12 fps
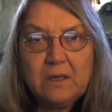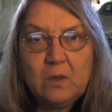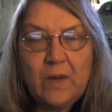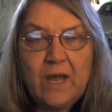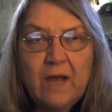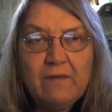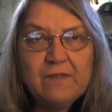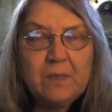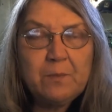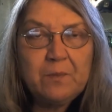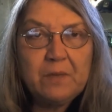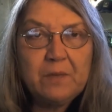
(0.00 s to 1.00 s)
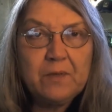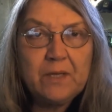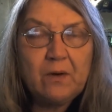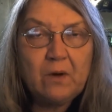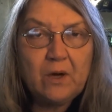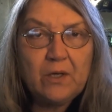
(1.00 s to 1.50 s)
We have some people
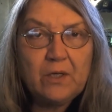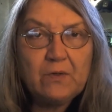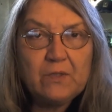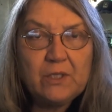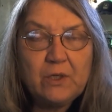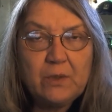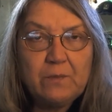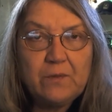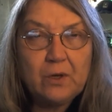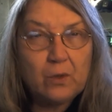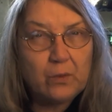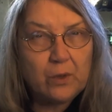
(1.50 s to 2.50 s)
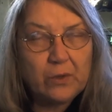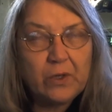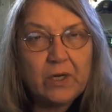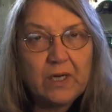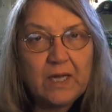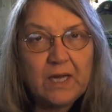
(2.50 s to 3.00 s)
here on YouTube that are real
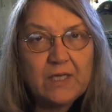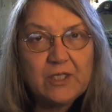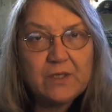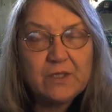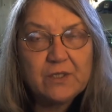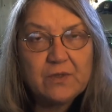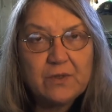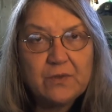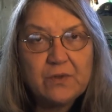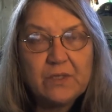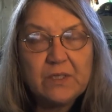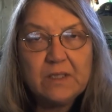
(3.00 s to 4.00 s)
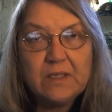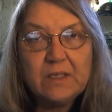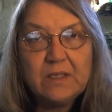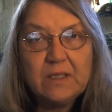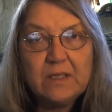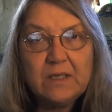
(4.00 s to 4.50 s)
good at catching the truth.
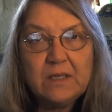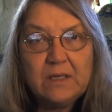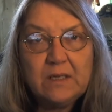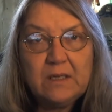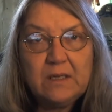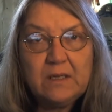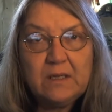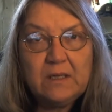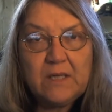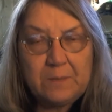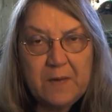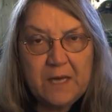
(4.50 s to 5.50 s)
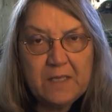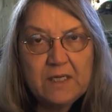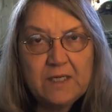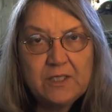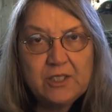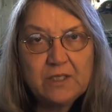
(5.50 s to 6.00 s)
They pay
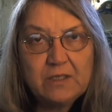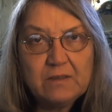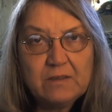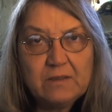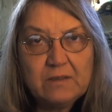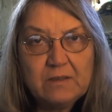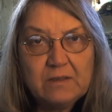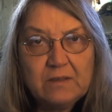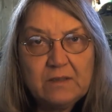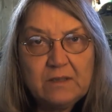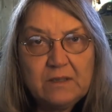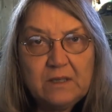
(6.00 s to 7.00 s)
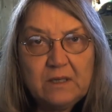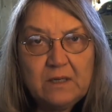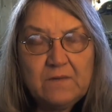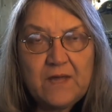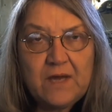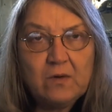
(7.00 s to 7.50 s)
attention.
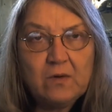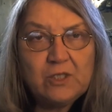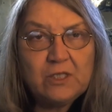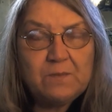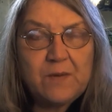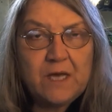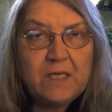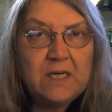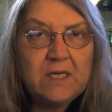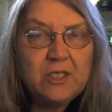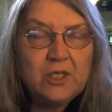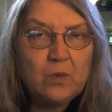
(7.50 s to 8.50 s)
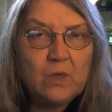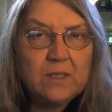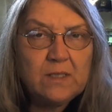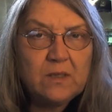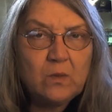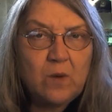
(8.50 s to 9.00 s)
They don't just pay attention
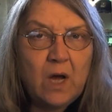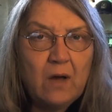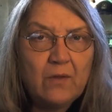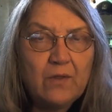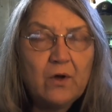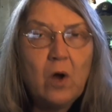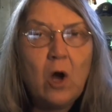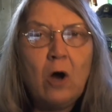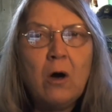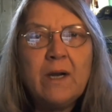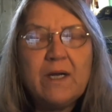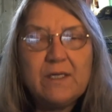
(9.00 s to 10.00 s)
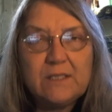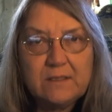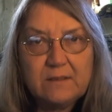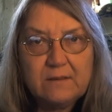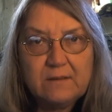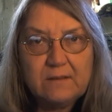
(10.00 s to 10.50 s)
once in a while. They're on it.
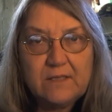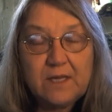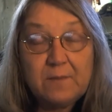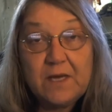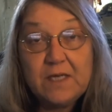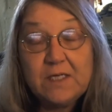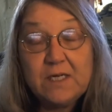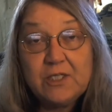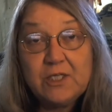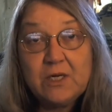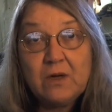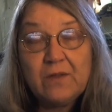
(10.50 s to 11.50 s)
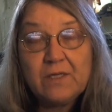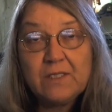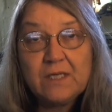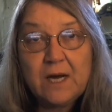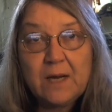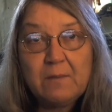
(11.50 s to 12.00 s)
They pay attention all the
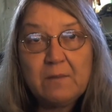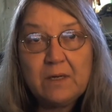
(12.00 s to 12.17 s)
time.